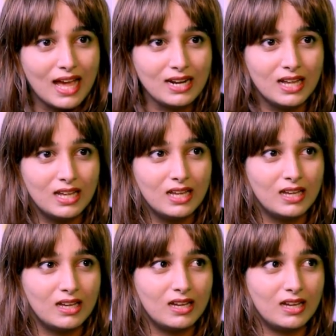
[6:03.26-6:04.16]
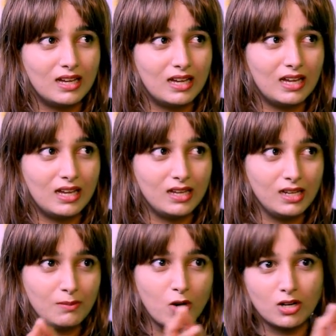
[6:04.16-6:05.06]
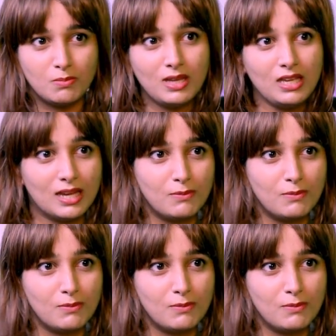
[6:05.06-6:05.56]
that, I am not me.